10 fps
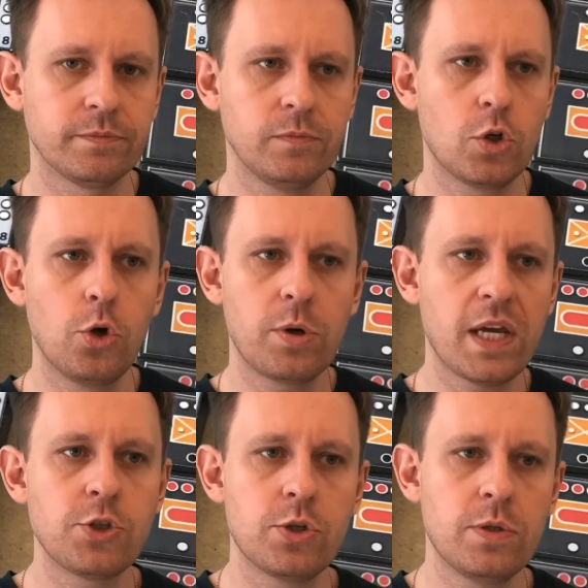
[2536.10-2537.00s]

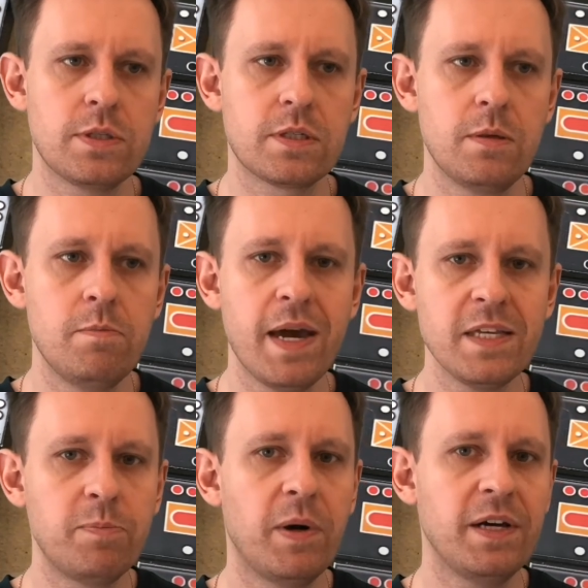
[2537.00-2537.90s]
corrections
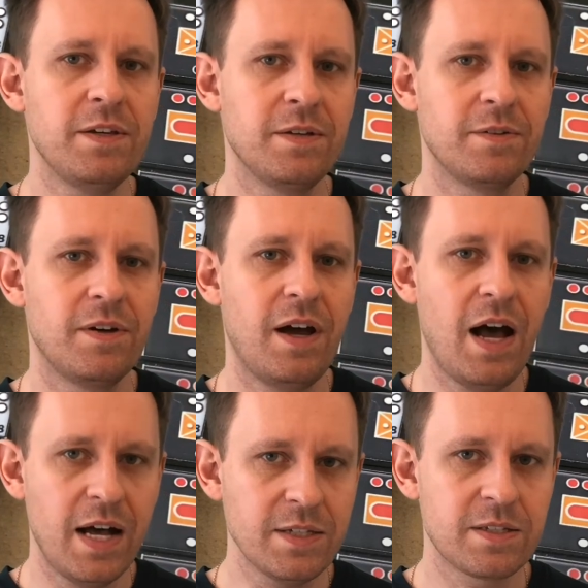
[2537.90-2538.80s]
made by
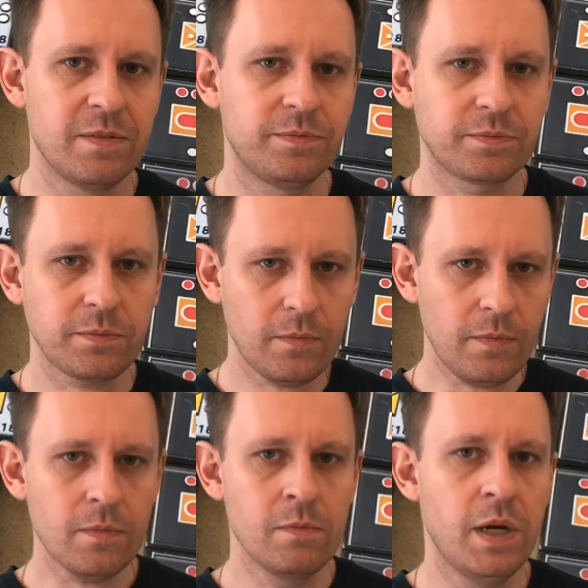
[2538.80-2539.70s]
us,
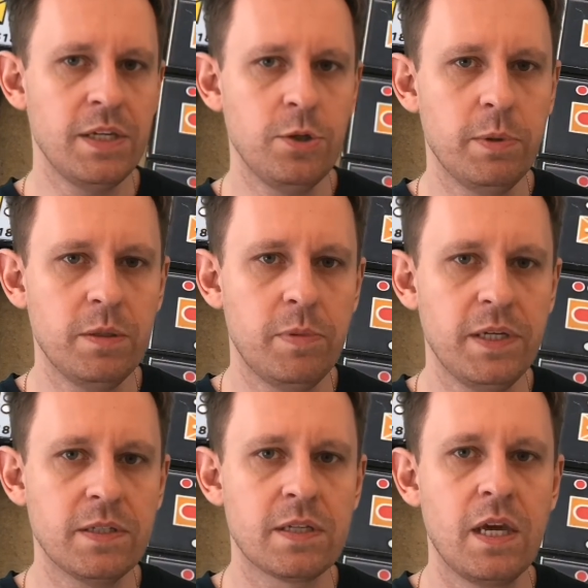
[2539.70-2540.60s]
by human
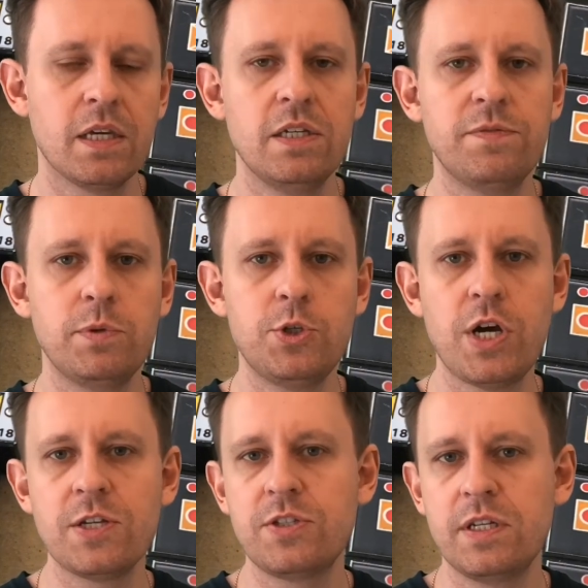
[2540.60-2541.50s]
beings, if we
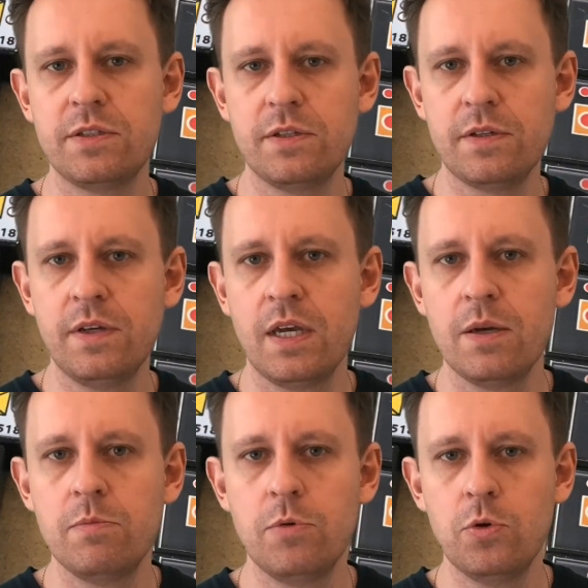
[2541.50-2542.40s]
judge that the
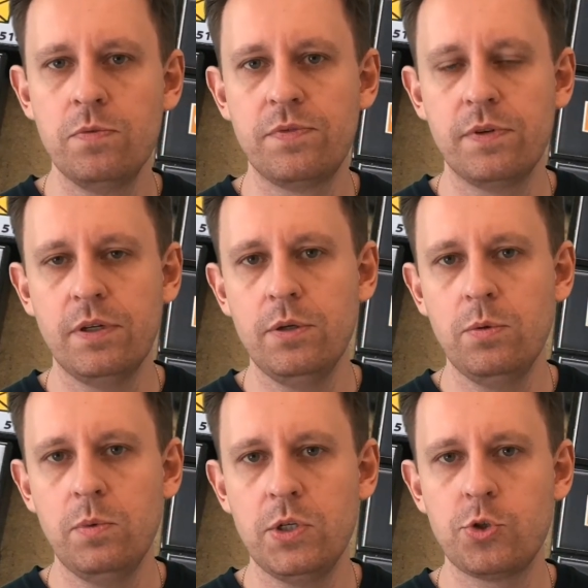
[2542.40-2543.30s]
move
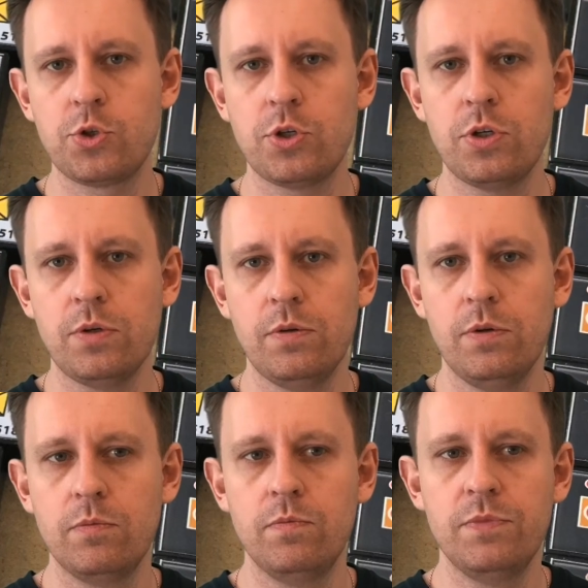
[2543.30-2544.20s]
which
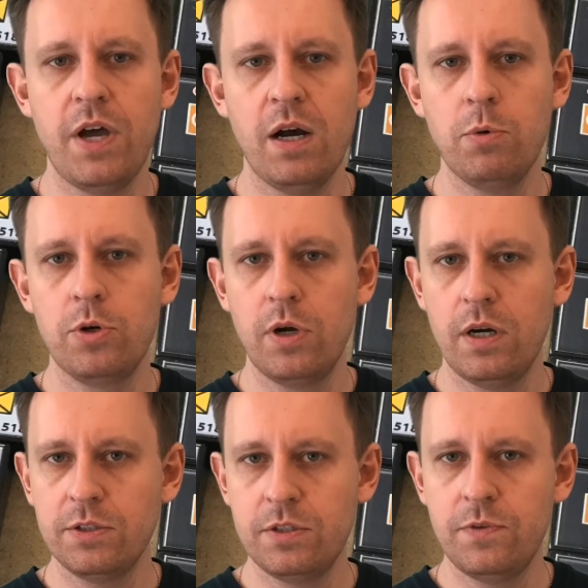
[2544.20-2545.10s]
our
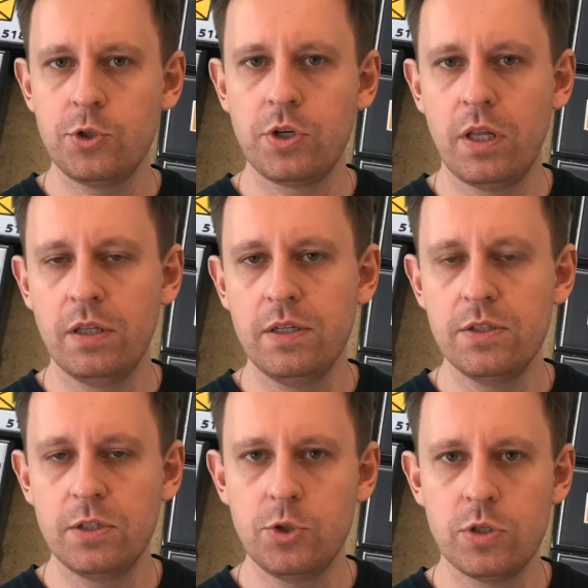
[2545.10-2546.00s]
artificial
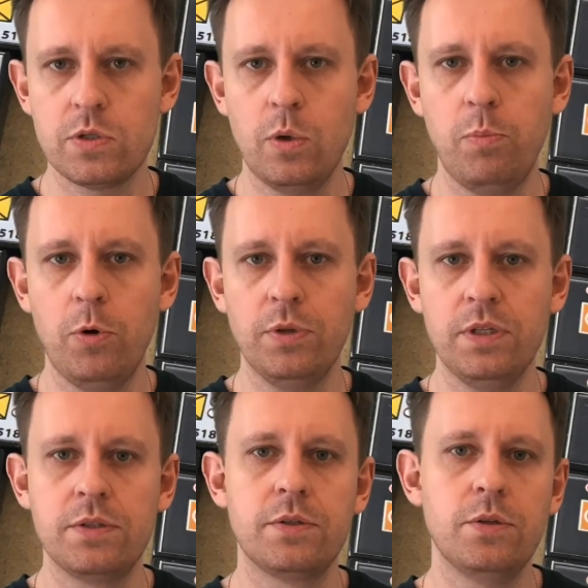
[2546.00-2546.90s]
intelligence
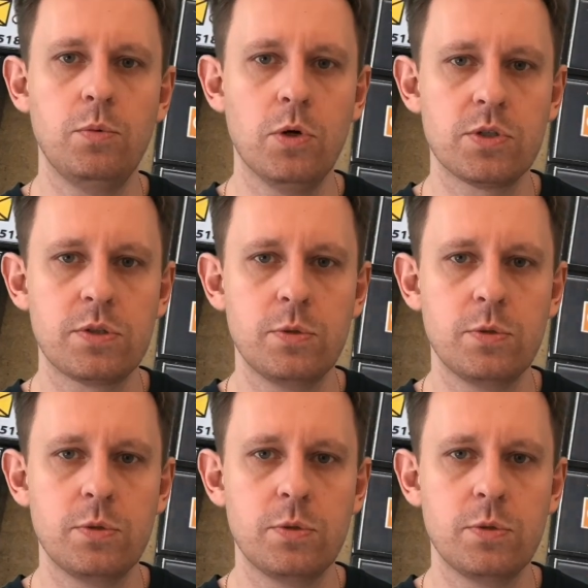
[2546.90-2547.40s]
opponent was